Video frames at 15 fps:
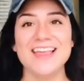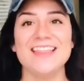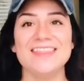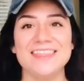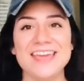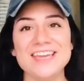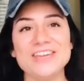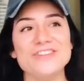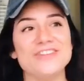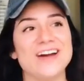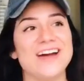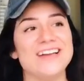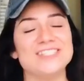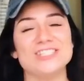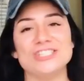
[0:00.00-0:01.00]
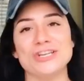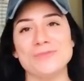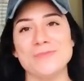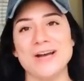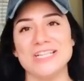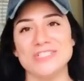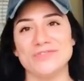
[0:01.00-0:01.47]
Thank you guys so
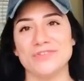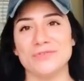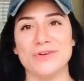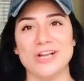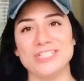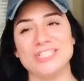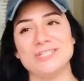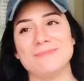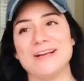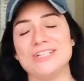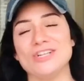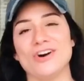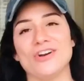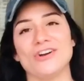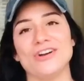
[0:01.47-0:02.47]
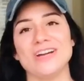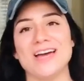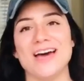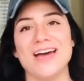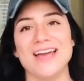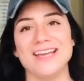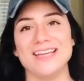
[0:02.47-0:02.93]
much for watching my daughter and
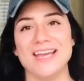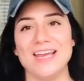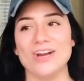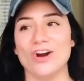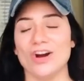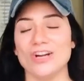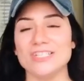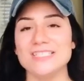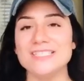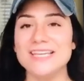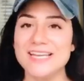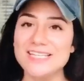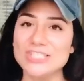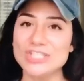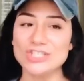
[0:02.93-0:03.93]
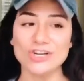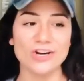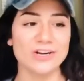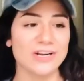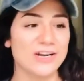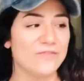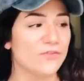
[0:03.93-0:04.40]
I get our seeds
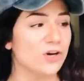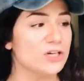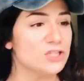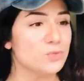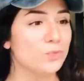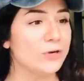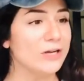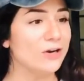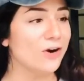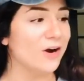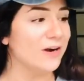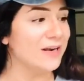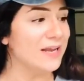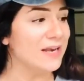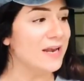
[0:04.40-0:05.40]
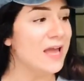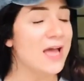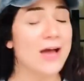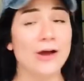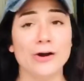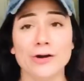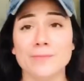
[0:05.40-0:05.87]
started for our spring garden.
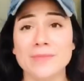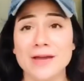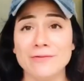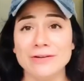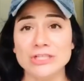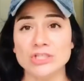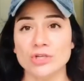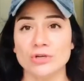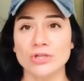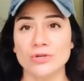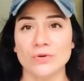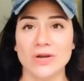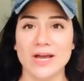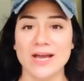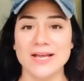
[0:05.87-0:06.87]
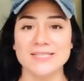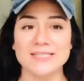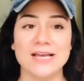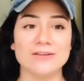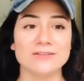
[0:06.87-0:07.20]
I hope that we showed you guys how